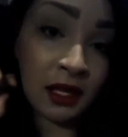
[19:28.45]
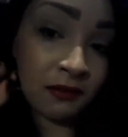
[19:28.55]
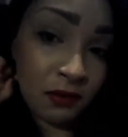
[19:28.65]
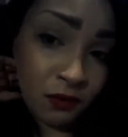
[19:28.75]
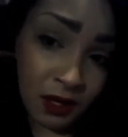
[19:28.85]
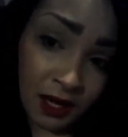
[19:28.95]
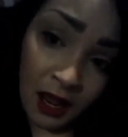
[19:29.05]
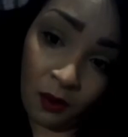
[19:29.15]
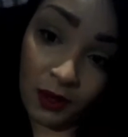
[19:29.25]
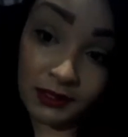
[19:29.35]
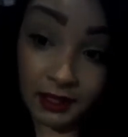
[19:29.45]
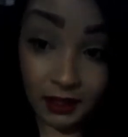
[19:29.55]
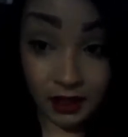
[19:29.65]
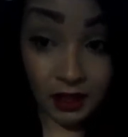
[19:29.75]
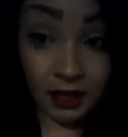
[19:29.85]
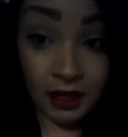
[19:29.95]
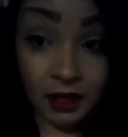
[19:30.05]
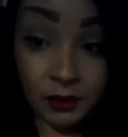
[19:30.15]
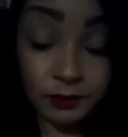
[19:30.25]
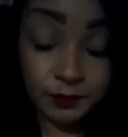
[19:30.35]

even when I wasn't eating,